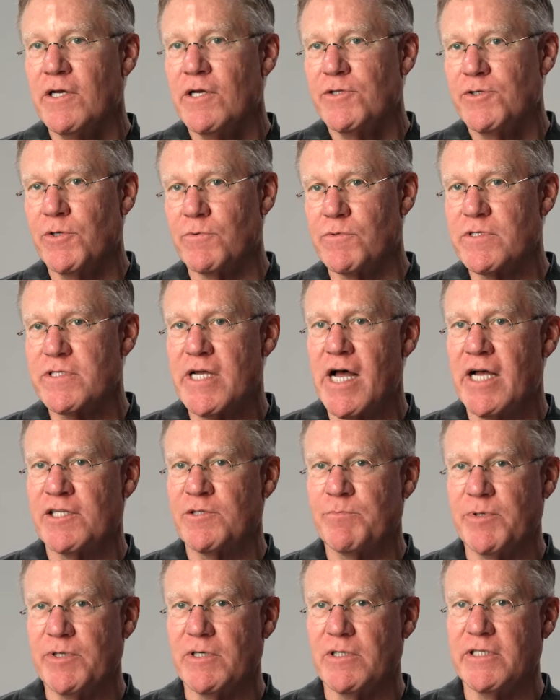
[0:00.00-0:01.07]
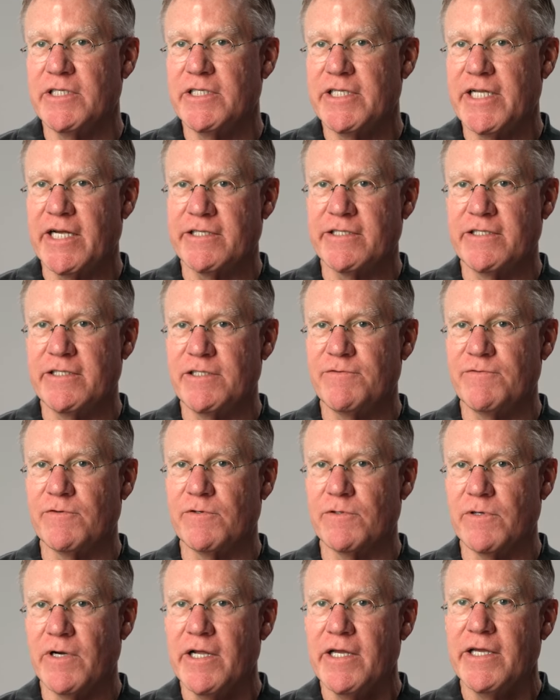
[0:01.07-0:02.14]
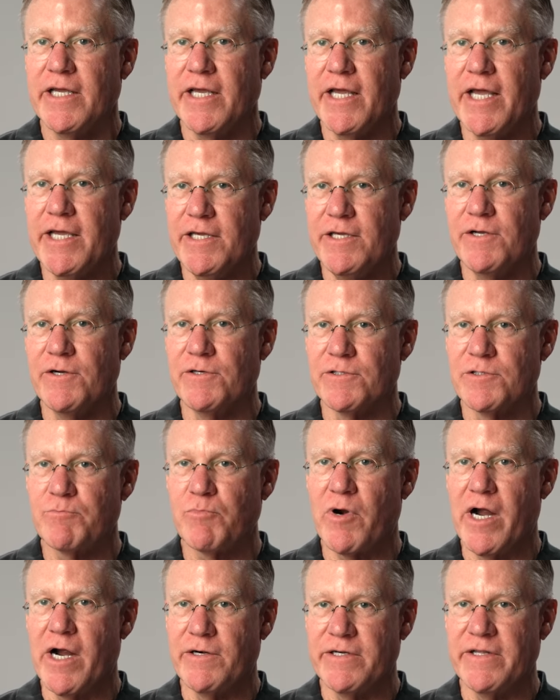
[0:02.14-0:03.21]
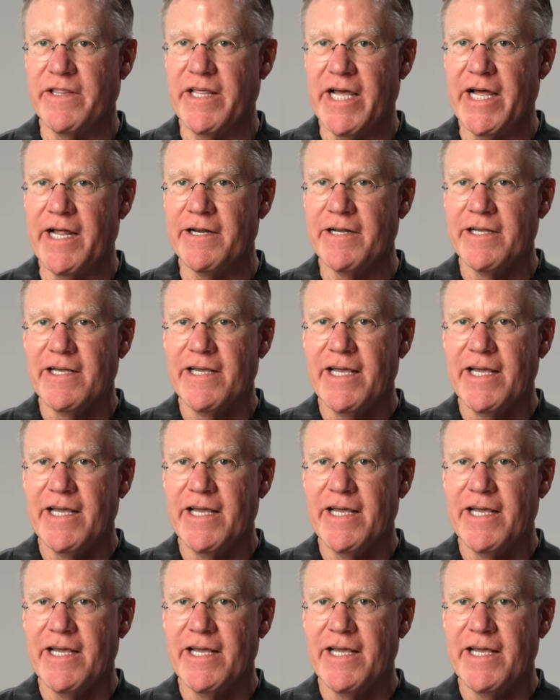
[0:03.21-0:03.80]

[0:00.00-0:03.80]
children's hospital in Texas for 8 years prior to that.